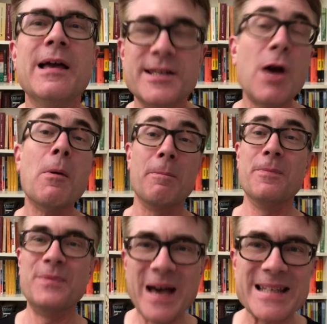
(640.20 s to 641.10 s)
So
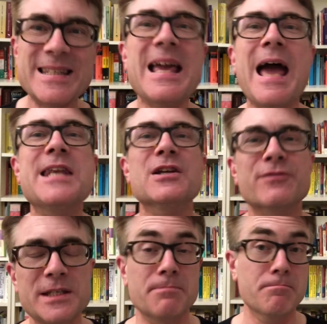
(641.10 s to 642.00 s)
that's the end of
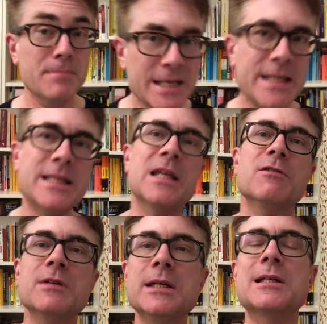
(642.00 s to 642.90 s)
this
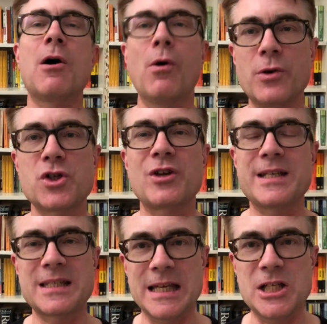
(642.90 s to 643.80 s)
mini-series on
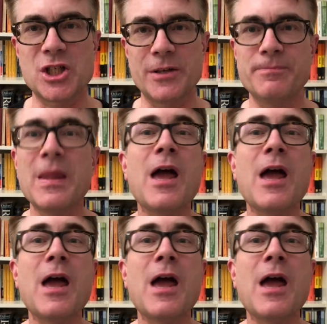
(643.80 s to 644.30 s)
translation.